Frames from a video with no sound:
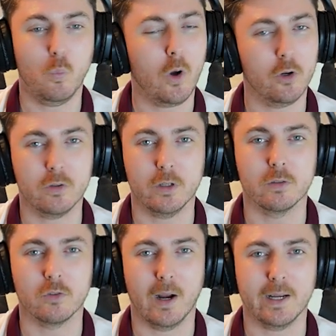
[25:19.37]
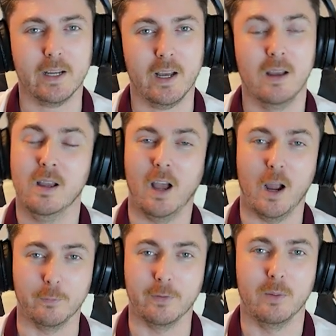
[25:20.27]
1 or 2 striker,
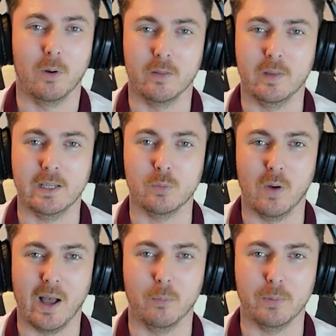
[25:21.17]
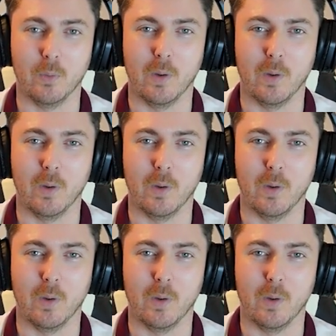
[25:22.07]
hopefully one of these will help you